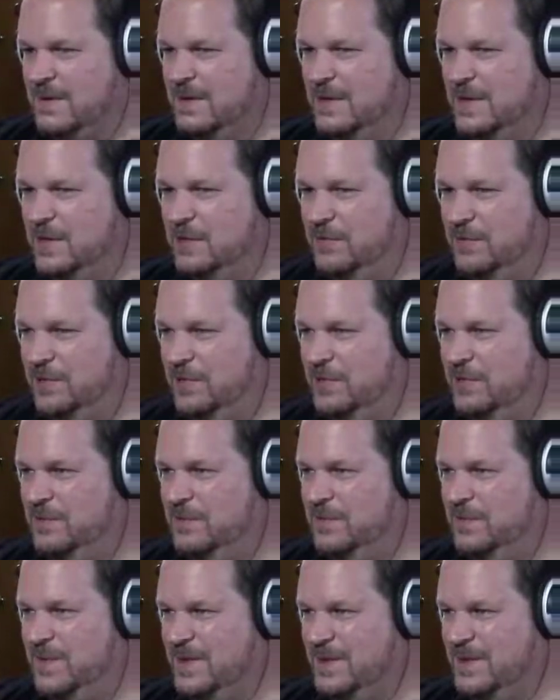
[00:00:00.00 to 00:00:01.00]
Here we
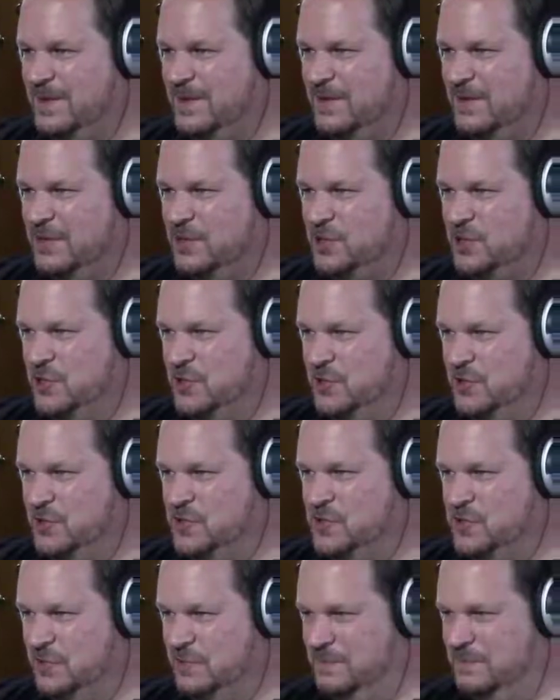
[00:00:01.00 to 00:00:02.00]
go. Should do
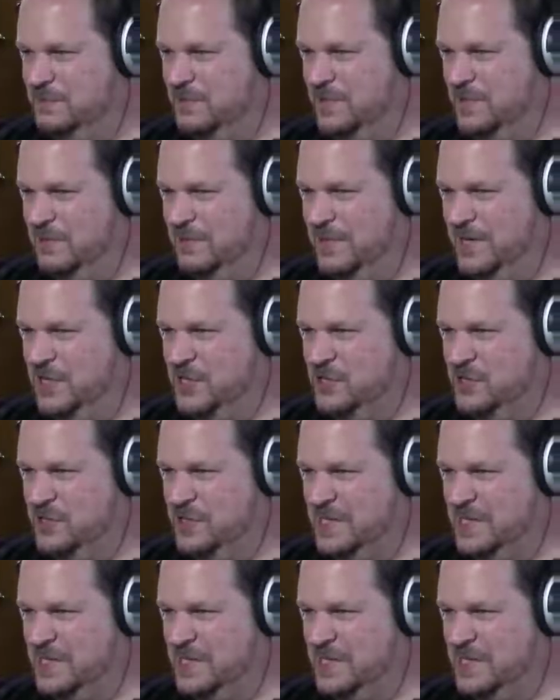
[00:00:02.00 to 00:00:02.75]
some pretty major